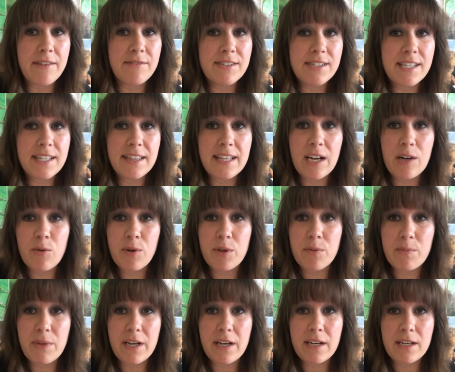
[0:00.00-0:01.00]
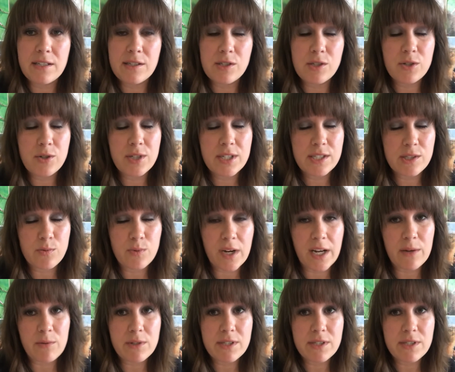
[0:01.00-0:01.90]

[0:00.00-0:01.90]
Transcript: I've seen that with my students when I